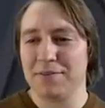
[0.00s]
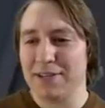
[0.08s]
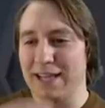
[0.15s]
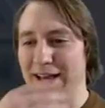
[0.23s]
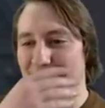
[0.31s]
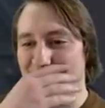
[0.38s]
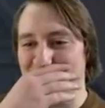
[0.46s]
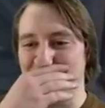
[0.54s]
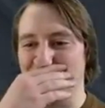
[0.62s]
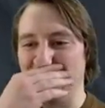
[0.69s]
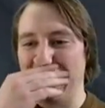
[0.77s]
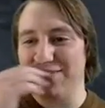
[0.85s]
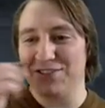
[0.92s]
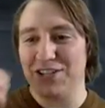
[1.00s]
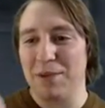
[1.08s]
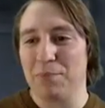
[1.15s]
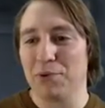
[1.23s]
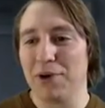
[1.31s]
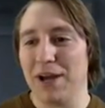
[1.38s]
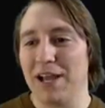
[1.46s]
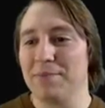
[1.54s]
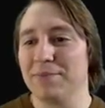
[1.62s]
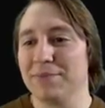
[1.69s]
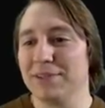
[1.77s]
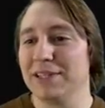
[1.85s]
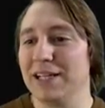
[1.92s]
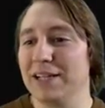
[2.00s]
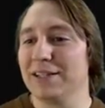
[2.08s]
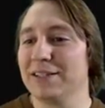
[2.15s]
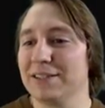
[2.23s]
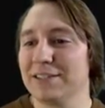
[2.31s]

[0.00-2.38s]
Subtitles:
Galaxy 5J Prime. Lol.